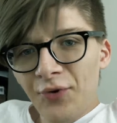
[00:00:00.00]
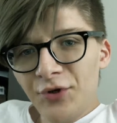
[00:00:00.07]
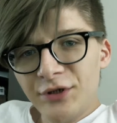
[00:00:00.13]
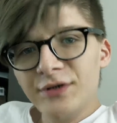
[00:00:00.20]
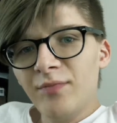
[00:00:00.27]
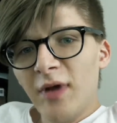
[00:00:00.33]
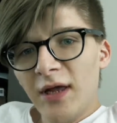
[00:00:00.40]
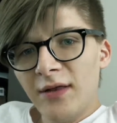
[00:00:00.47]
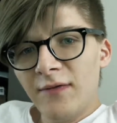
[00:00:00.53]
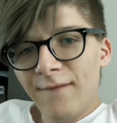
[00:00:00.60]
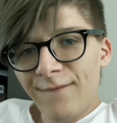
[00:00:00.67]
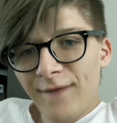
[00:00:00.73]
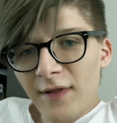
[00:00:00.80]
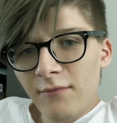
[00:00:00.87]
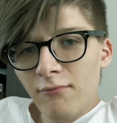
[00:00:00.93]
pushed me into
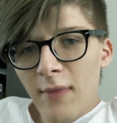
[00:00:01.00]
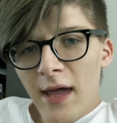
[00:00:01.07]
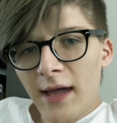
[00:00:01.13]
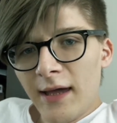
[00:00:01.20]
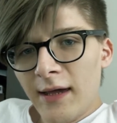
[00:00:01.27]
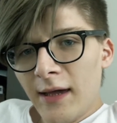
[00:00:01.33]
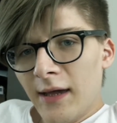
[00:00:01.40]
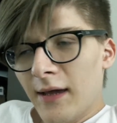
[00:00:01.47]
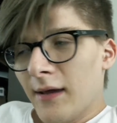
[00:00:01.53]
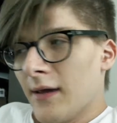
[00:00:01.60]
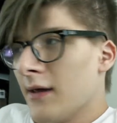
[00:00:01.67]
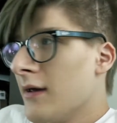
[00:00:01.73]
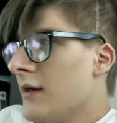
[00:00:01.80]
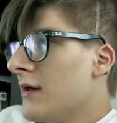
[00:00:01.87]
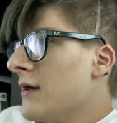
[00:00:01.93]
filmmaking.
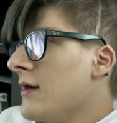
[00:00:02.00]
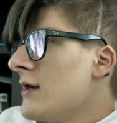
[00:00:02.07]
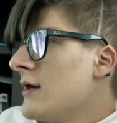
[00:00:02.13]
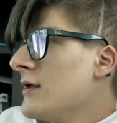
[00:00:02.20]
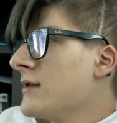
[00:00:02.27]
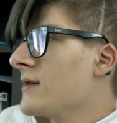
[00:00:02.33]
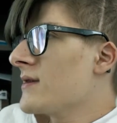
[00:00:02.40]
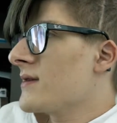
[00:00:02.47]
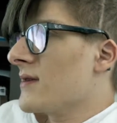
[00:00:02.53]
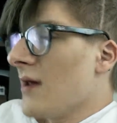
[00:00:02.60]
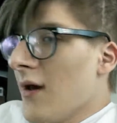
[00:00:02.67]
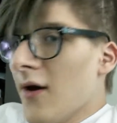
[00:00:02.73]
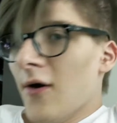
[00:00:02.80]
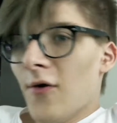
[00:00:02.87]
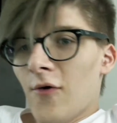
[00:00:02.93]

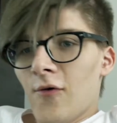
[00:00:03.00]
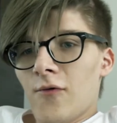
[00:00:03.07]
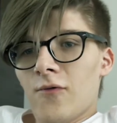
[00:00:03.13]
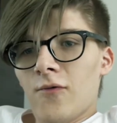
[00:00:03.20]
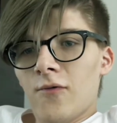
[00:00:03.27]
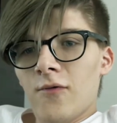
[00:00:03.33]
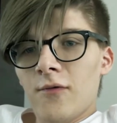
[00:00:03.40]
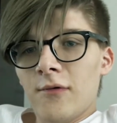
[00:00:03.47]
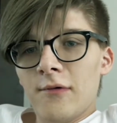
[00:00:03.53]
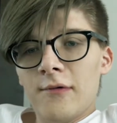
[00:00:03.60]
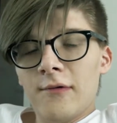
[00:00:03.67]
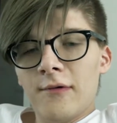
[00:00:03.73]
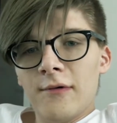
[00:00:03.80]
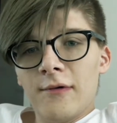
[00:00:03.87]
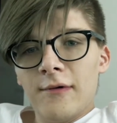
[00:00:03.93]
So,
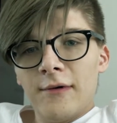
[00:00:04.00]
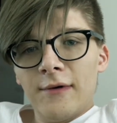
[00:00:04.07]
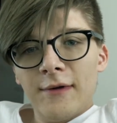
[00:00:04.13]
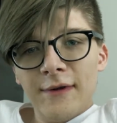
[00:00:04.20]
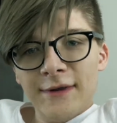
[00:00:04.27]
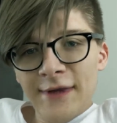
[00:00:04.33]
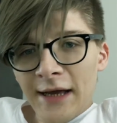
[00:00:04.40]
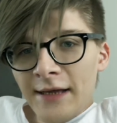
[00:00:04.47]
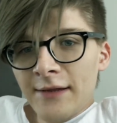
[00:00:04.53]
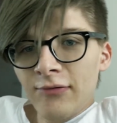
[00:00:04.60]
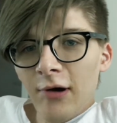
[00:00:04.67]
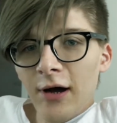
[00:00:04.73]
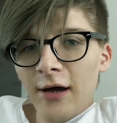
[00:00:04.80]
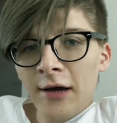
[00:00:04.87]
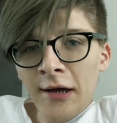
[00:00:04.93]
that's
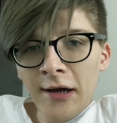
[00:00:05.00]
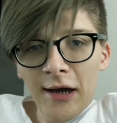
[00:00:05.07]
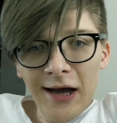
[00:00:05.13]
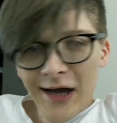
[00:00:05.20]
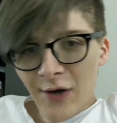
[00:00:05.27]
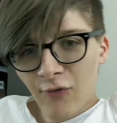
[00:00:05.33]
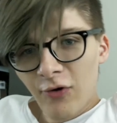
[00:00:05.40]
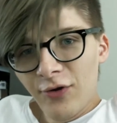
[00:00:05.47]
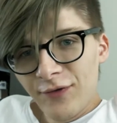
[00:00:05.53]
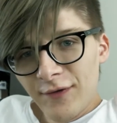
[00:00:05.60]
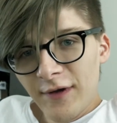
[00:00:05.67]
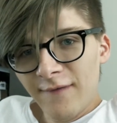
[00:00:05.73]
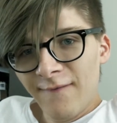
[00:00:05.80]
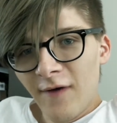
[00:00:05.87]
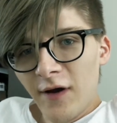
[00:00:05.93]
why I want
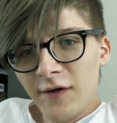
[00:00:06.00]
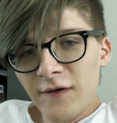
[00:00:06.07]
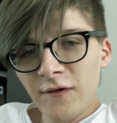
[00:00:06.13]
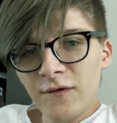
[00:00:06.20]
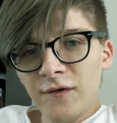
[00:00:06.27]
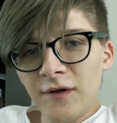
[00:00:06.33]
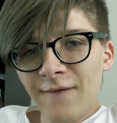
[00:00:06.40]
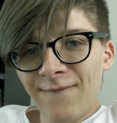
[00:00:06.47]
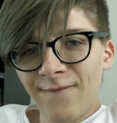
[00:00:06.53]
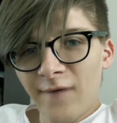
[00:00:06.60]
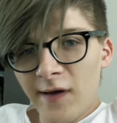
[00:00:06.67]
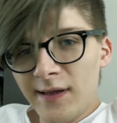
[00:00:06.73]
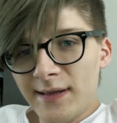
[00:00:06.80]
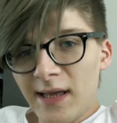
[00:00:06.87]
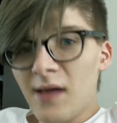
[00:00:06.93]
to invite you to the
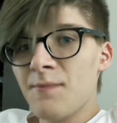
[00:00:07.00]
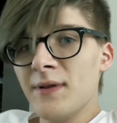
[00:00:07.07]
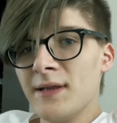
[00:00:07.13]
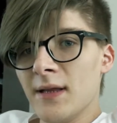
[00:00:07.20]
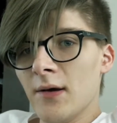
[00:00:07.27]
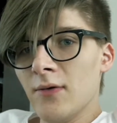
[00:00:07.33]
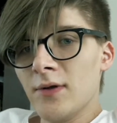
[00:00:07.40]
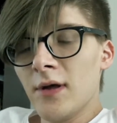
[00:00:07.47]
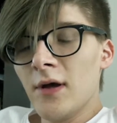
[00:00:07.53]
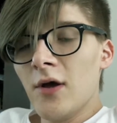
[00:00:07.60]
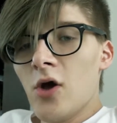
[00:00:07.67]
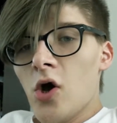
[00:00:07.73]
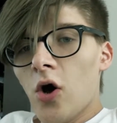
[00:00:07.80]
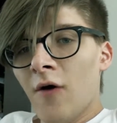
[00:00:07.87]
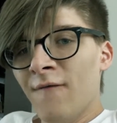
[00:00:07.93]
first episode
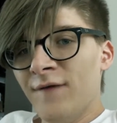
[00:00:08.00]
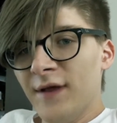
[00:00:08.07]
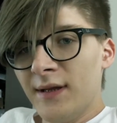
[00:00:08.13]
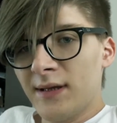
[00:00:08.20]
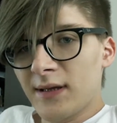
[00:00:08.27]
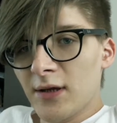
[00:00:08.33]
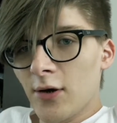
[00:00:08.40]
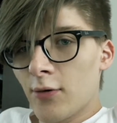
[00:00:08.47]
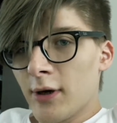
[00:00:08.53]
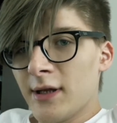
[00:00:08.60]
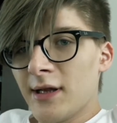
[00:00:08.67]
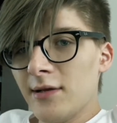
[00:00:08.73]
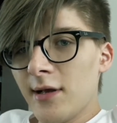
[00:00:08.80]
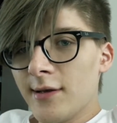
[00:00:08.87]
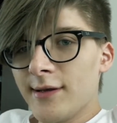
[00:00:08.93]
of the
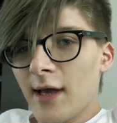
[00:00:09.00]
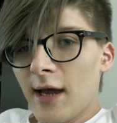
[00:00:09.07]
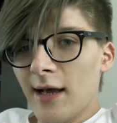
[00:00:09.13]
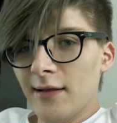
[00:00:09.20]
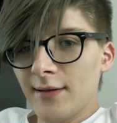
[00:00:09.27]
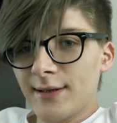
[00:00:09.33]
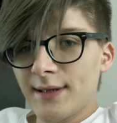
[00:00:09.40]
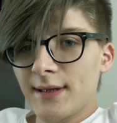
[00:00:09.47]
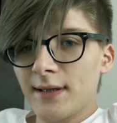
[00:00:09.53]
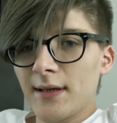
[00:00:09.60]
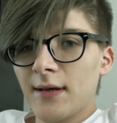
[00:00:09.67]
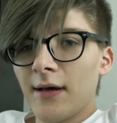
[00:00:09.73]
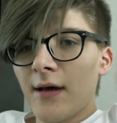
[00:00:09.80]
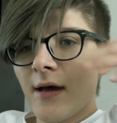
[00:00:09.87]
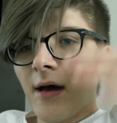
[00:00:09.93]
Storyteller Tales.
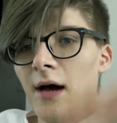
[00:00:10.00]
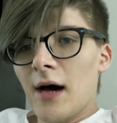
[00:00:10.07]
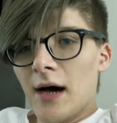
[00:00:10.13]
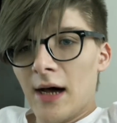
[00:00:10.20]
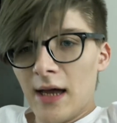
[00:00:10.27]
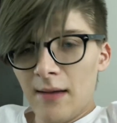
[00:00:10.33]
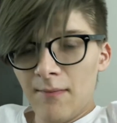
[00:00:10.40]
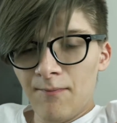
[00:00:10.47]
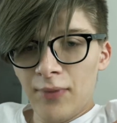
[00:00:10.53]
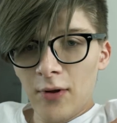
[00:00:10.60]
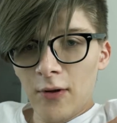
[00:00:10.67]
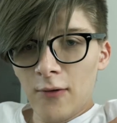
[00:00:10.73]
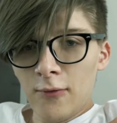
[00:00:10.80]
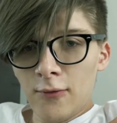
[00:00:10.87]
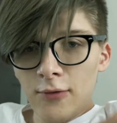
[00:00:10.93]
I am
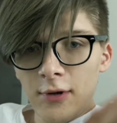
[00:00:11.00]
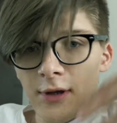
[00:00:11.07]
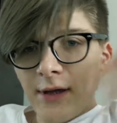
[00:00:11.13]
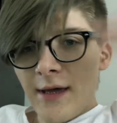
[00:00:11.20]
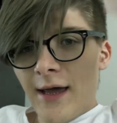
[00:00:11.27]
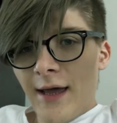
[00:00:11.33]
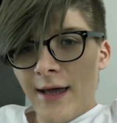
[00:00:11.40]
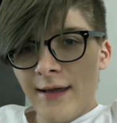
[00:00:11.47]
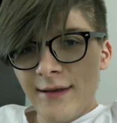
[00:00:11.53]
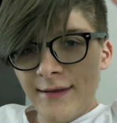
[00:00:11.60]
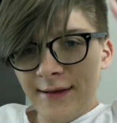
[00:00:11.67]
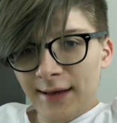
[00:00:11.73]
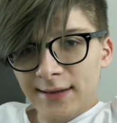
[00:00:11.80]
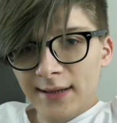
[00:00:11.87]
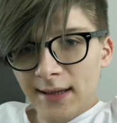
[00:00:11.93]
Paul,
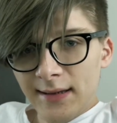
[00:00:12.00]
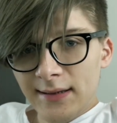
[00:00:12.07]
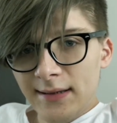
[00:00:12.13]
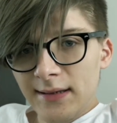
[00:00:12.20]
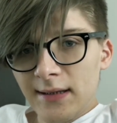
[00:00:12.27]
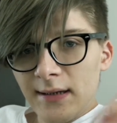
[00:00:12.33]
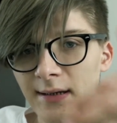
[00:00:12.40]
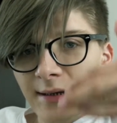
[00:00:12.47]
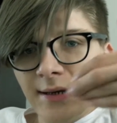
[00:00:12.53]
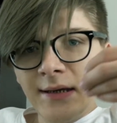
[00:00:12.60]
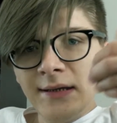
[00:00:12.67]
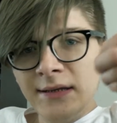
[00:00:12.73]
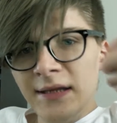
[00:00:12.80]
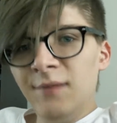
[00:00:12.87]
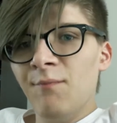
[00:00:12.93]
and this is
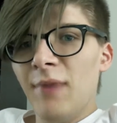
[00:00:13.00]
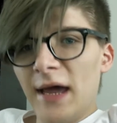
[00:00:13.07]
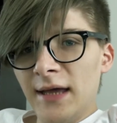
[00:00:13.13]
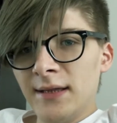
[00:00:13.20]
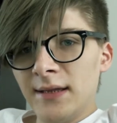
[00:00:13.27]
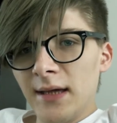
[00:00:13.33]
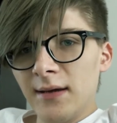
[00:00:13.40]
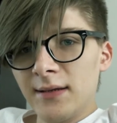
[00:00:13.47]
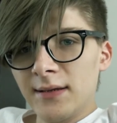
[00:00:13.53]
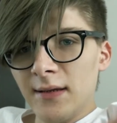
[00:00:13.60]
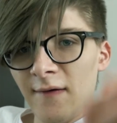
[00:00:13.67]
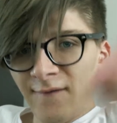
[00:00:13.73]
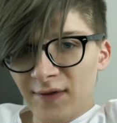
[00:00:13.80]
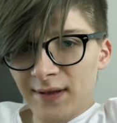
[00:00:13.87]
the basics of a